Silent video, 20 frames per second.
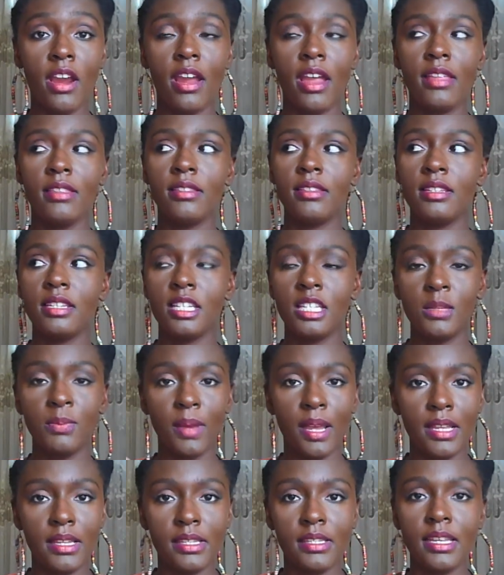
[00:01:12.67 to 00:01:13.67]
into the
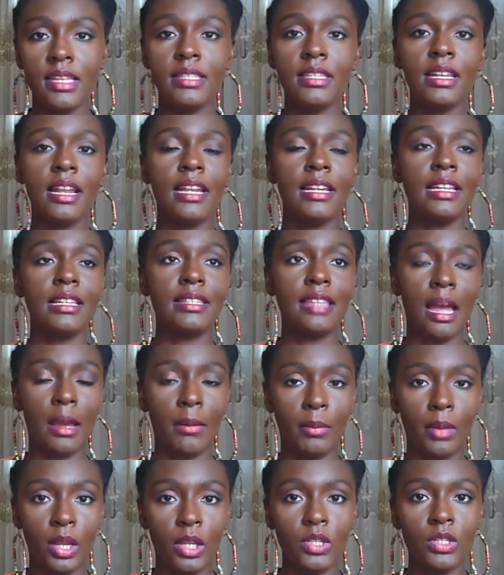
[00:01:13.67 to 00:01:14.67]
spaces, into any
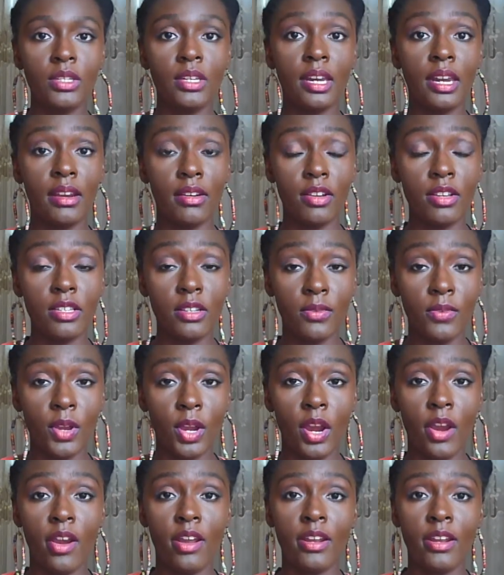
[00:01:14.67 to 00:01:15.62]
damaged areas of your hair,